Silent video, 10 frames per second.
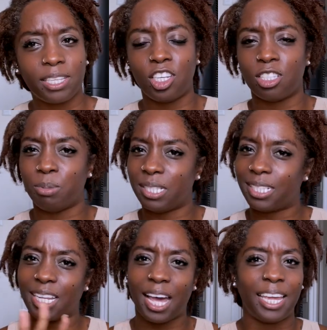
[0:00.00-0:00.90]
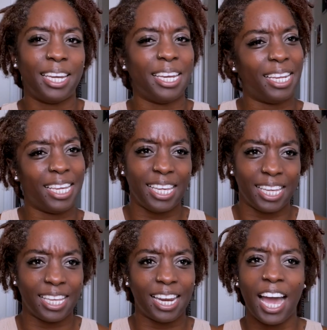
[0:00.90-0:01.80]
just be sliding
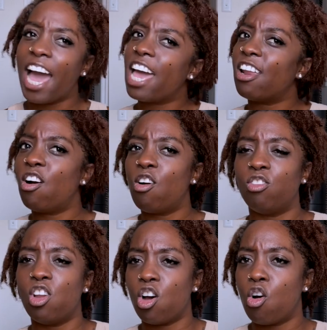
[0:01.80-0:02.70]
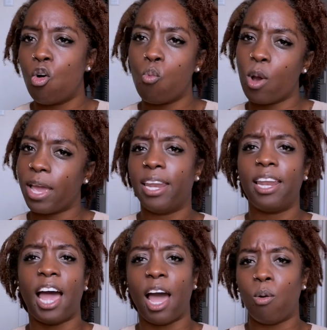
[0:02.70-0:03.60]
in. I don't know when
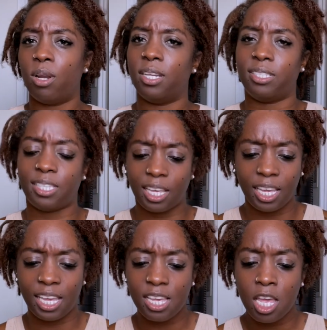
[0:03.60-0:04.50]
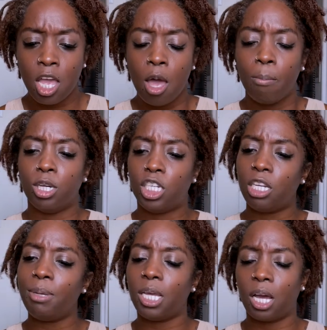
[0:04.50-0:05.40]
I wanna sing it, but
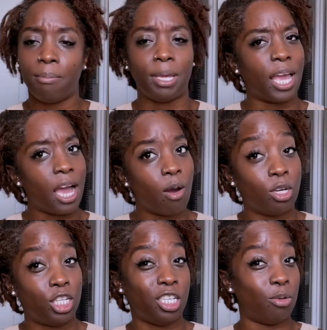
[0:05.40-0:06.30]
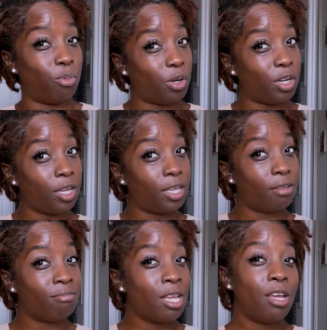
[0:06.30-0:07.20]
she be coming out when she want.
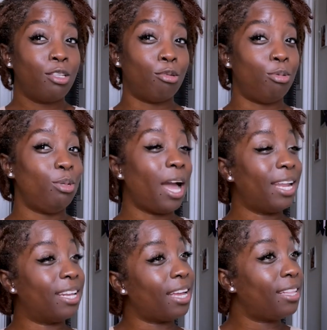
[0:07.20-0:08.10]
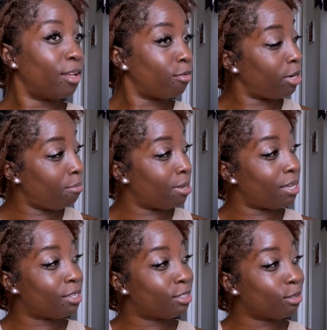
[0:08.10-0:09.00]
So do y'all like the
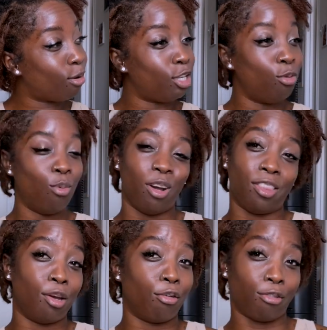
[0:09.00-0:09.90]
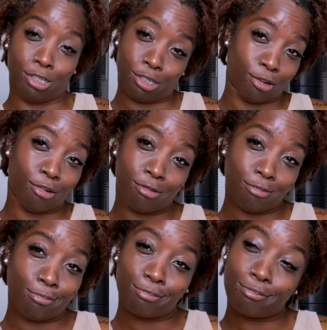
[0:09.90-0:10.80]
remix or you want the original?
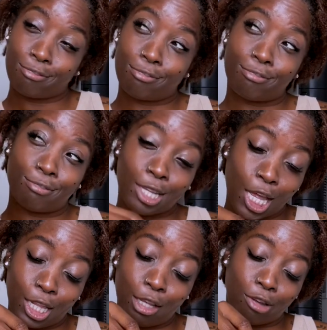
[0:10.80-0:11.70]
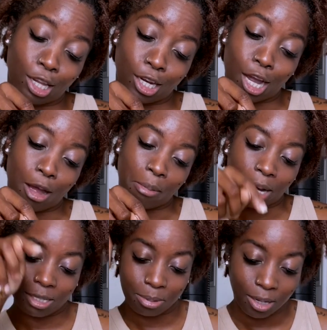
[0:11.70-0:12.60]
Leave it in the comment
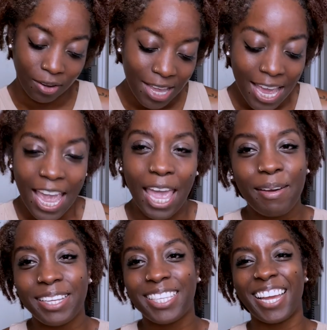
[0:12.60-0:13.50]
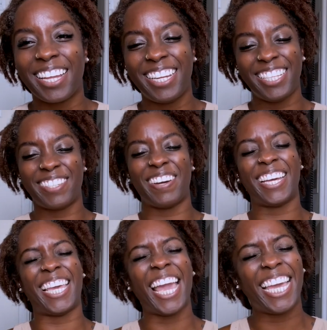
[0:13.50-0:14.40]
box below. Anyways, TIGERLILEEE'S
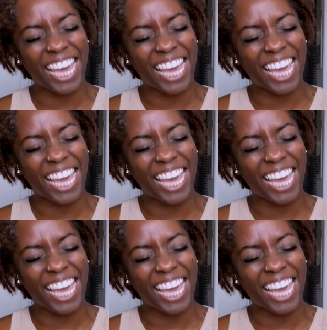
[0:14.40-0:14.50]
Squad, gang